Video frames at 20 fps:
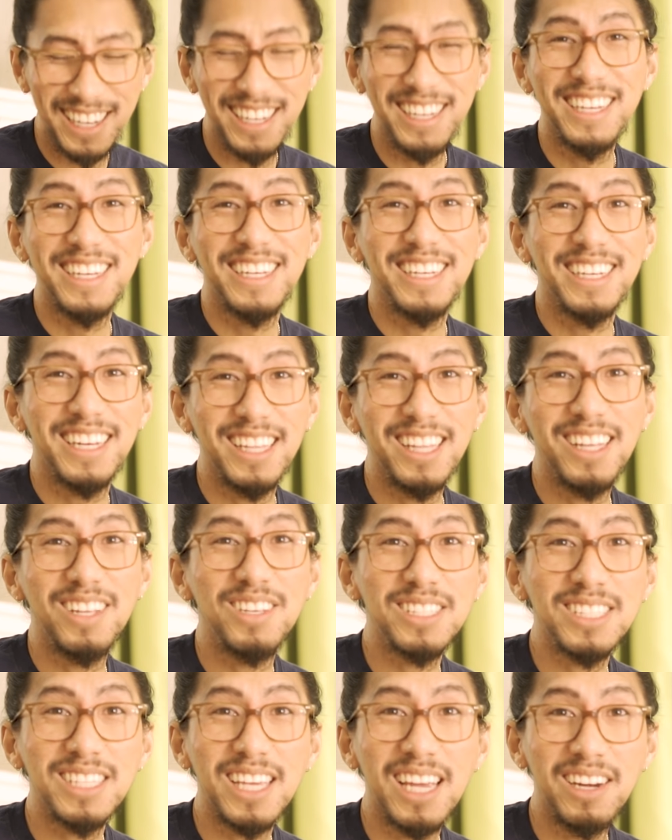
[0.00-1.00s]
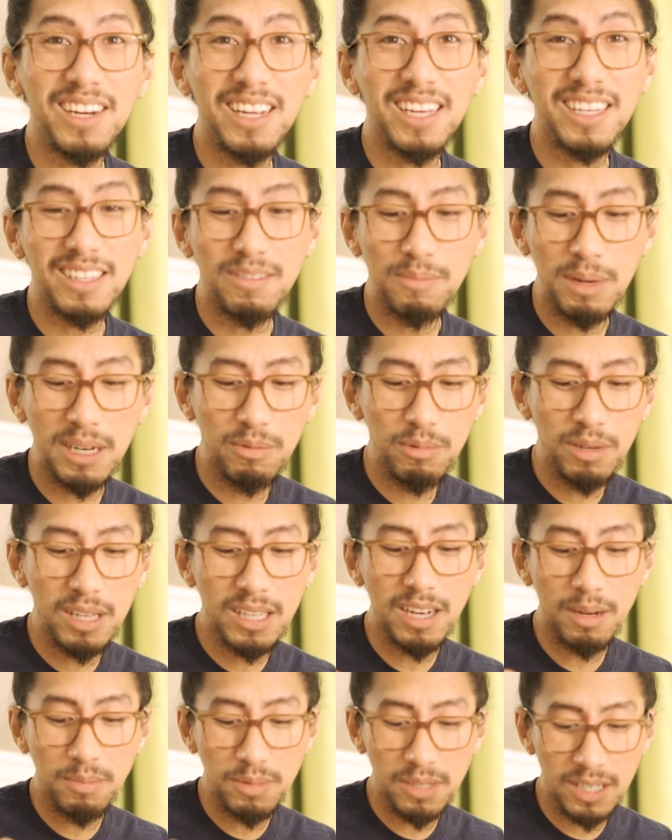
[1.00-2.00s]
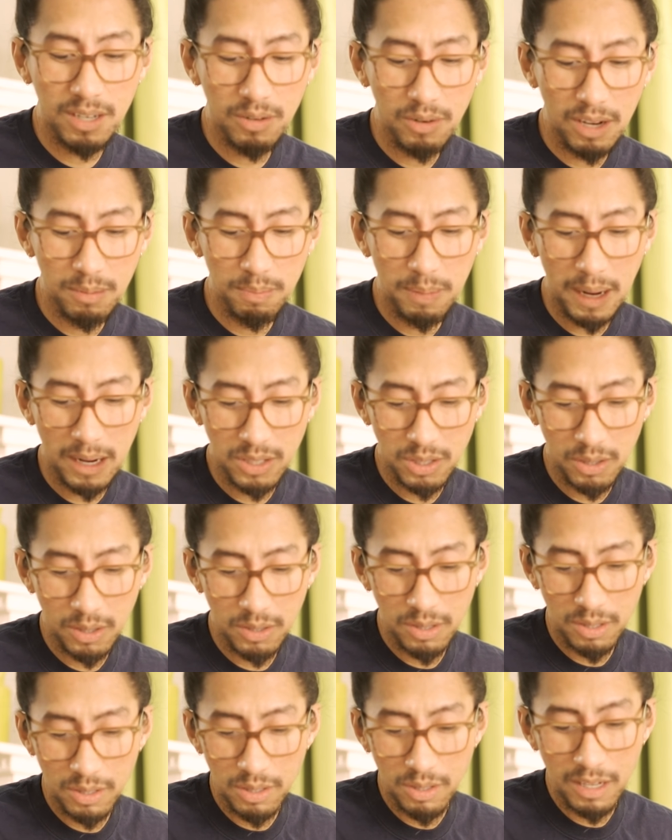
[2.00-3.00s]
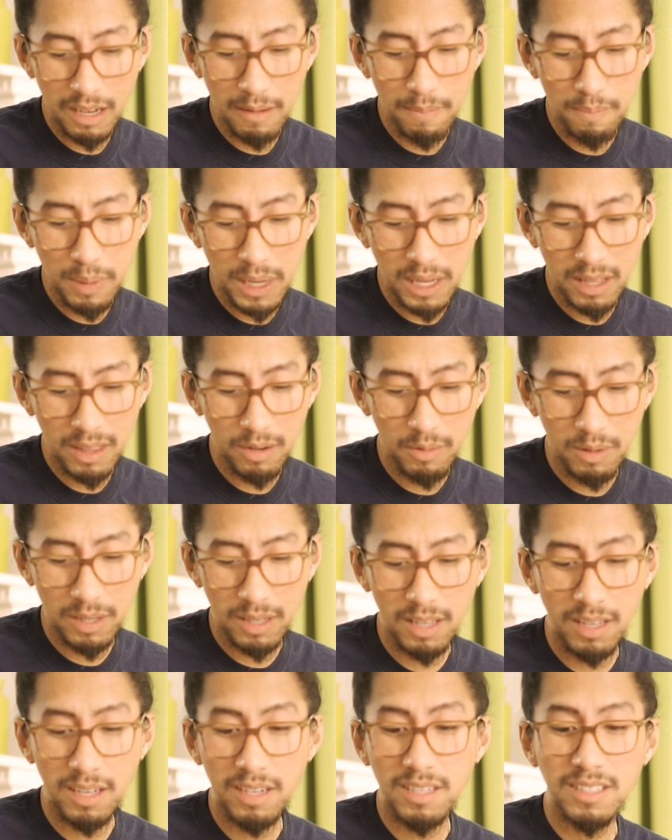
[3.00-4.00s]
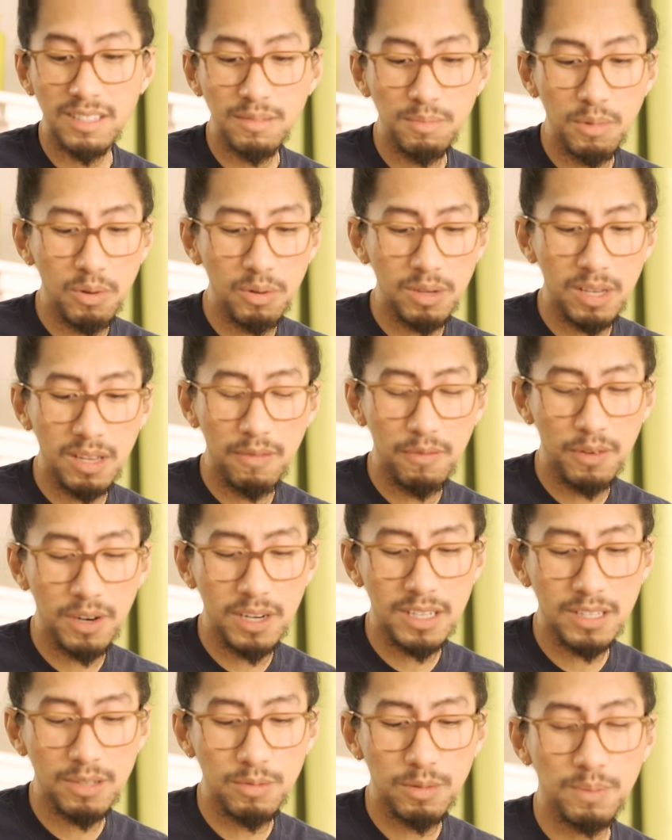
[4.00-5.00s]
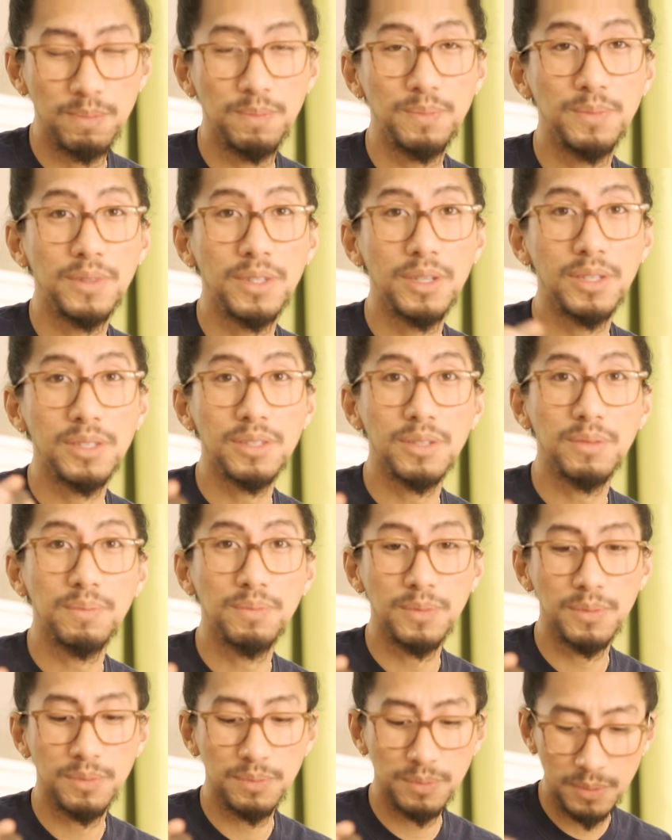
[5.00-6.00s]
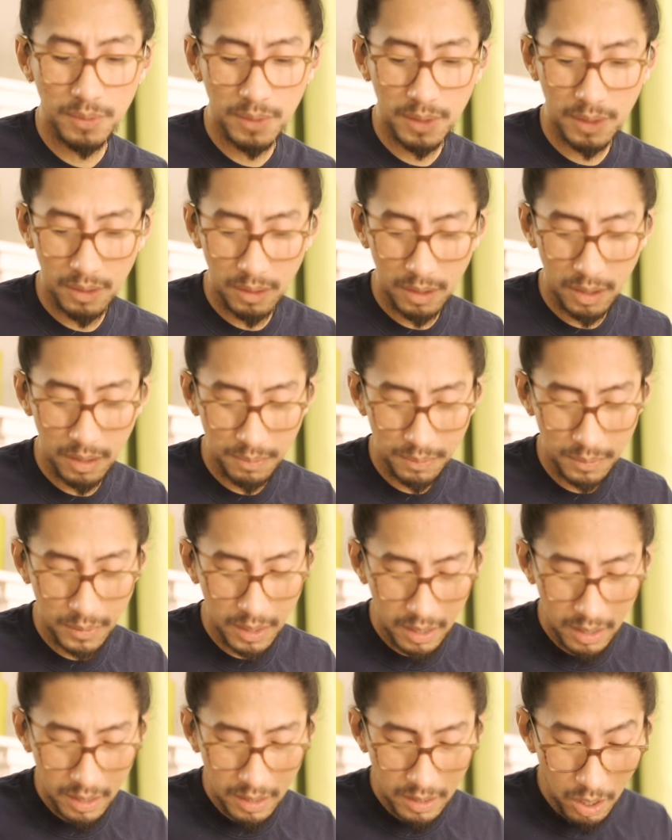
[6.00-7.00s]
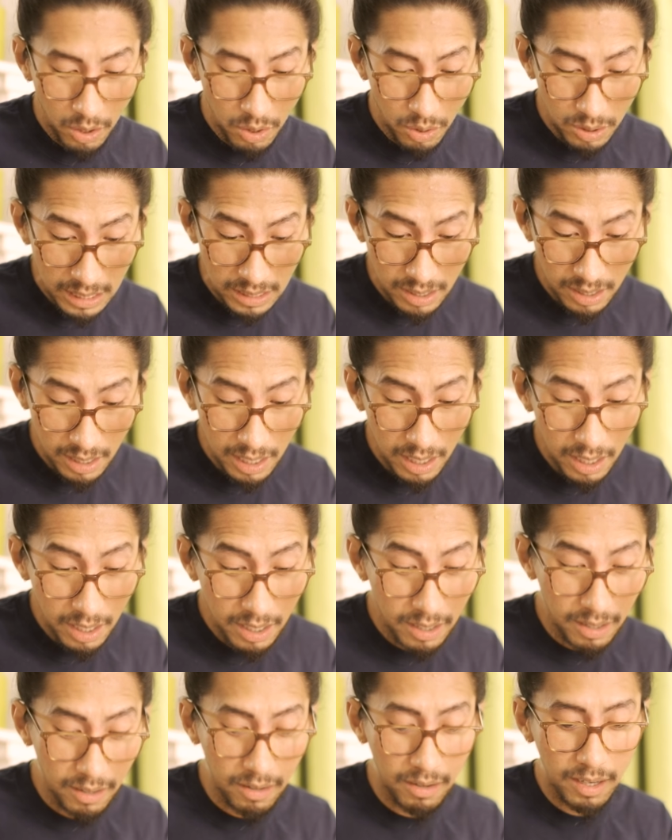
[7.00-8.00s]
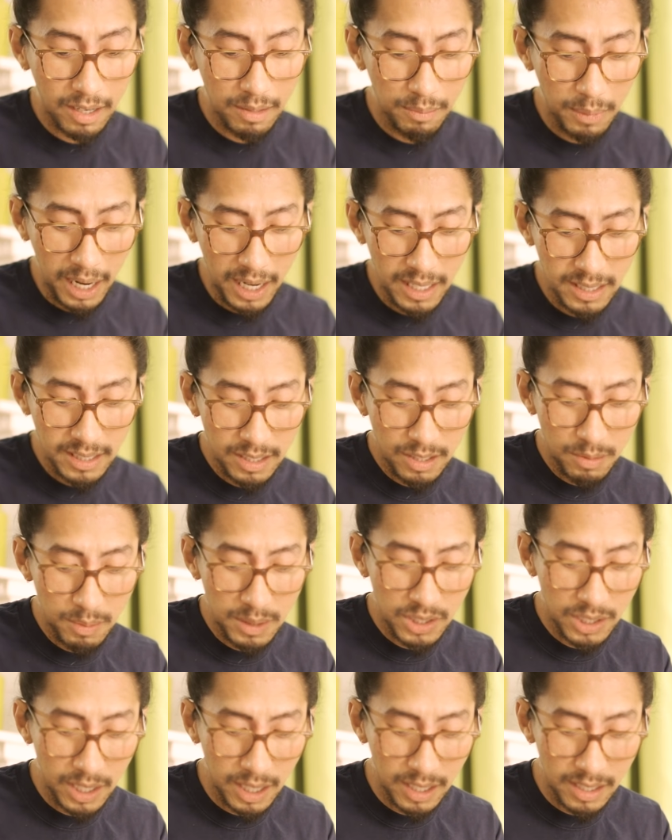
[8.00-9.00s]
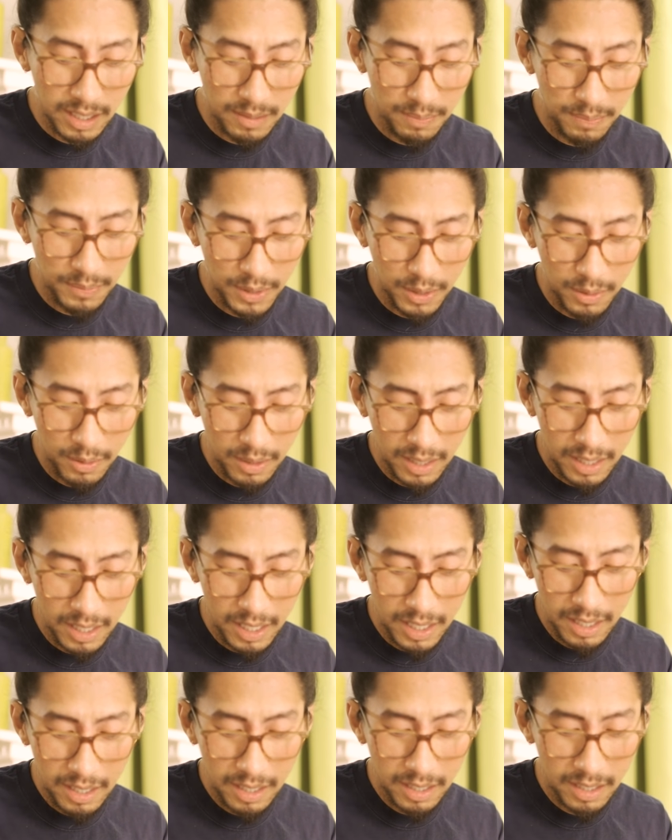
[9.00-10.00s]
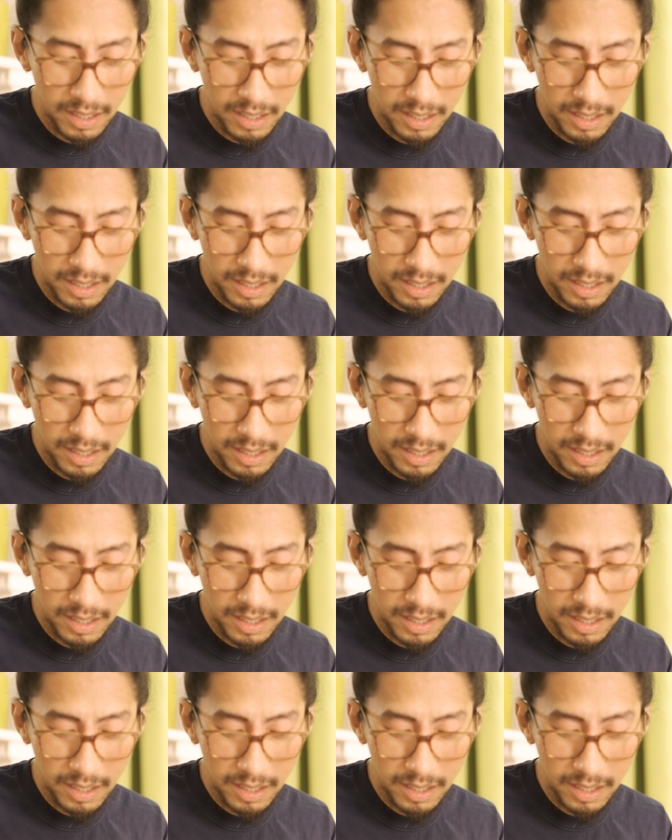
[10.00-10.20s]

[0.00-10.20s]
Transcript: Okay. And then just carry it. But it comes in a red pouch also. So you can pick through it. And there's smoky for this one also. Okay. Although that's clear. Okay. My eyes need to be checked then. Okay. Clear.